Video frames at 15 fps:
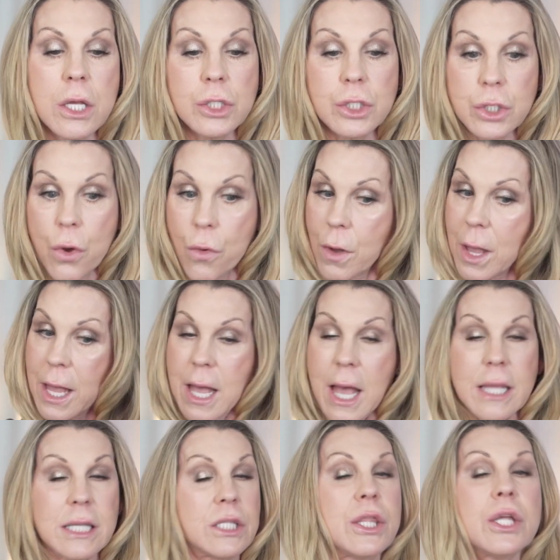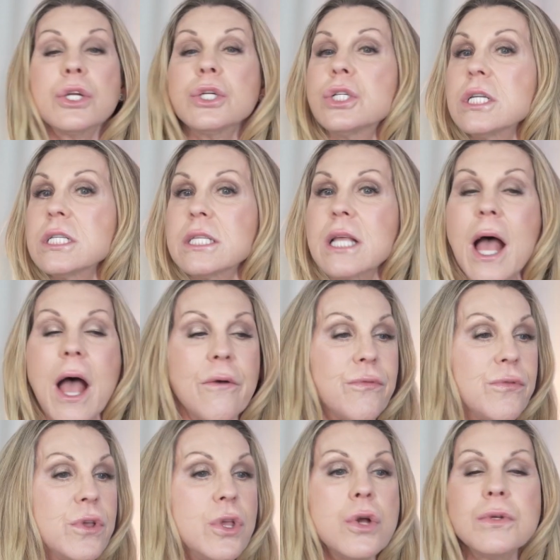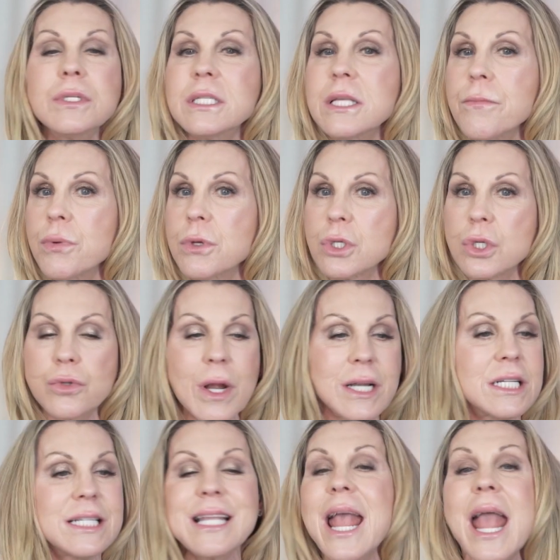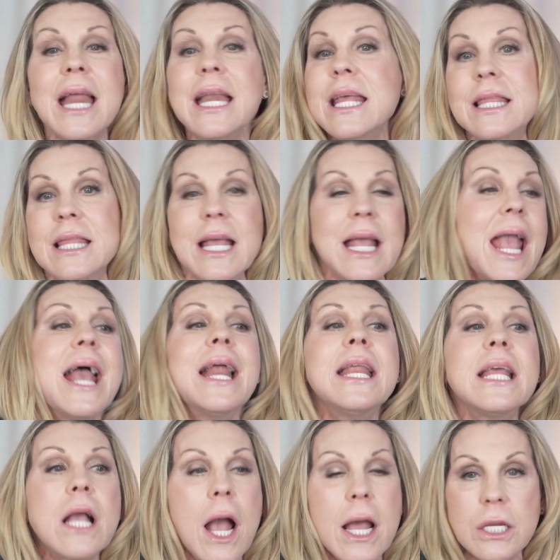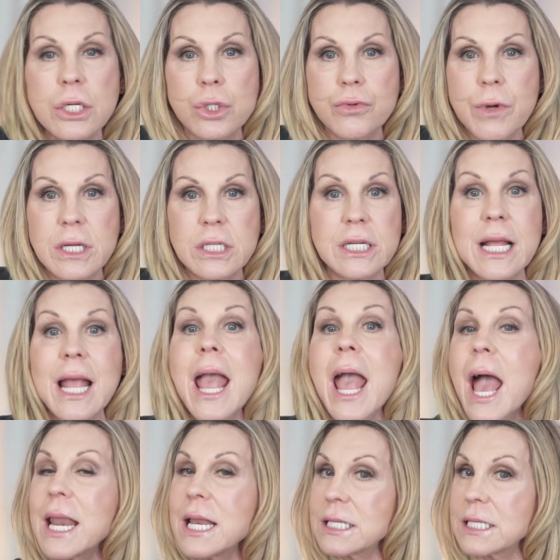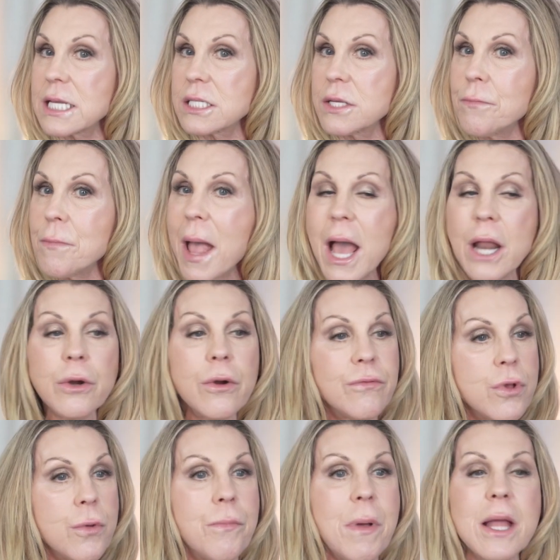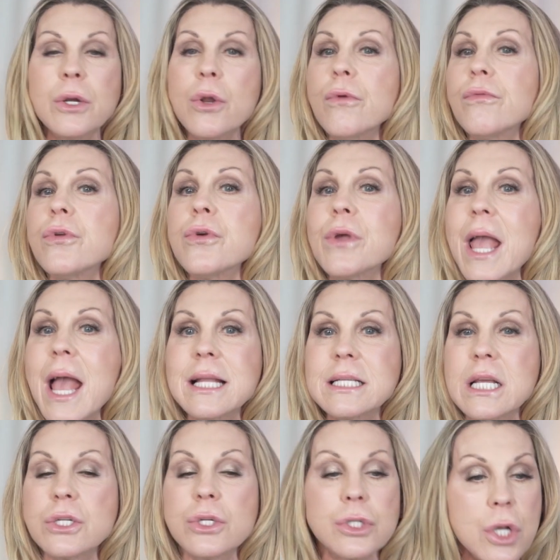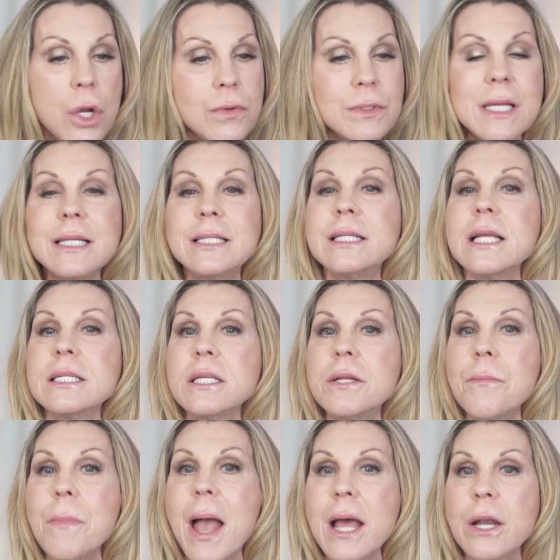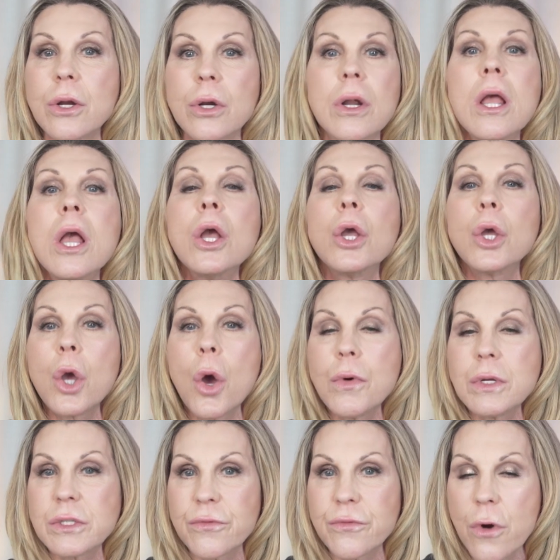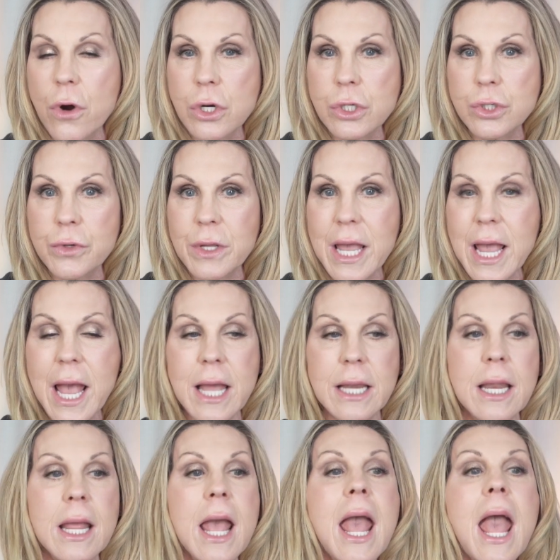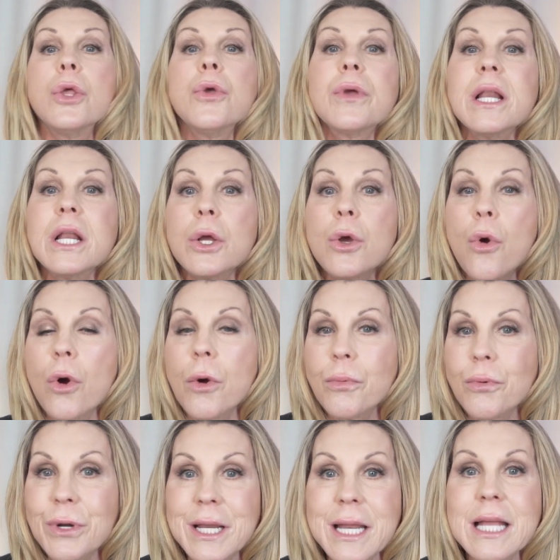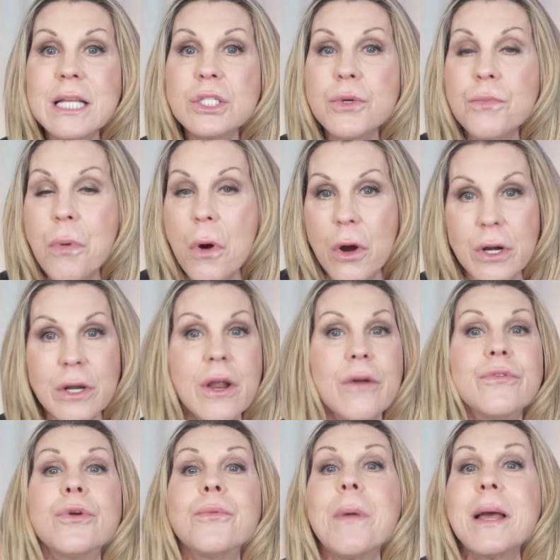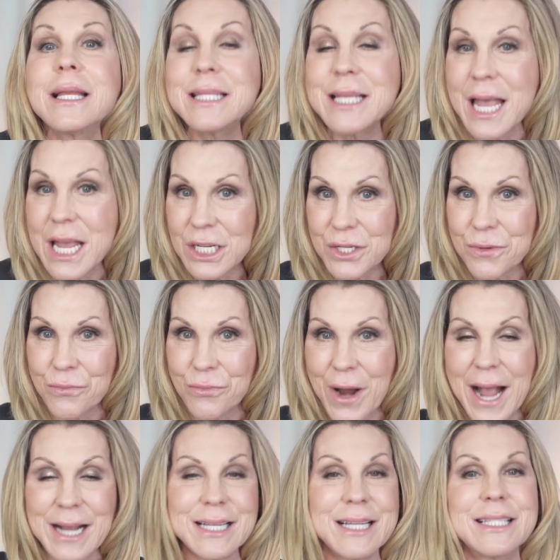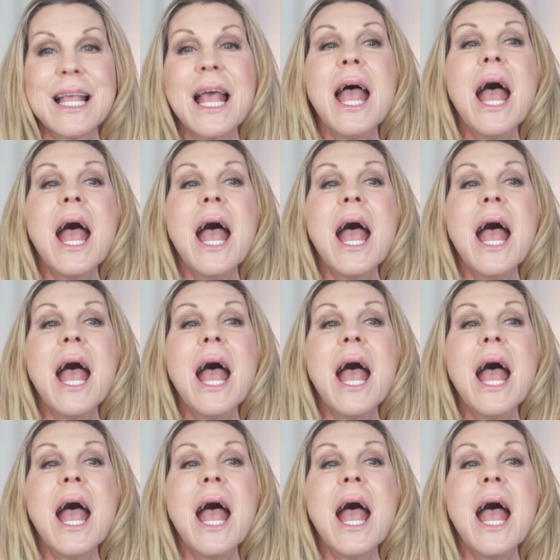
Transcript: So there's just a few simple stretches, anything, any kind of stretching, and it doesn't matter if you bend over, you can't touch your toes, doesn't matter. Go as far as you can. You can incorporate it into part of your meditation practice.